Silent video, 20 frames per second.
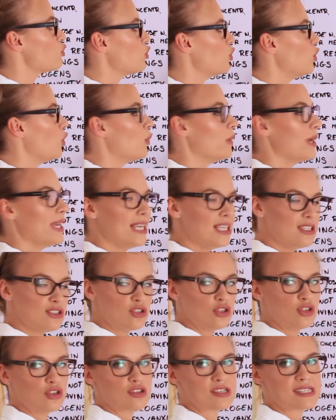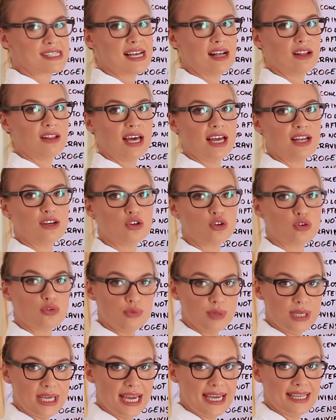to go into your cell and
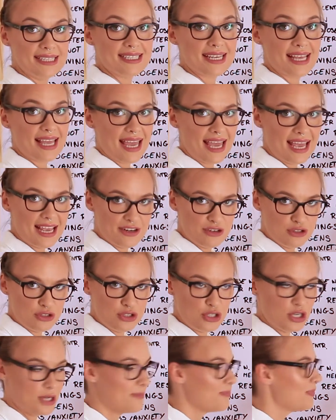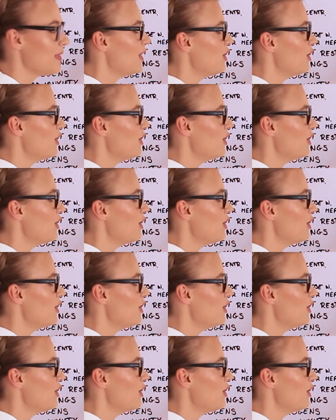create energy.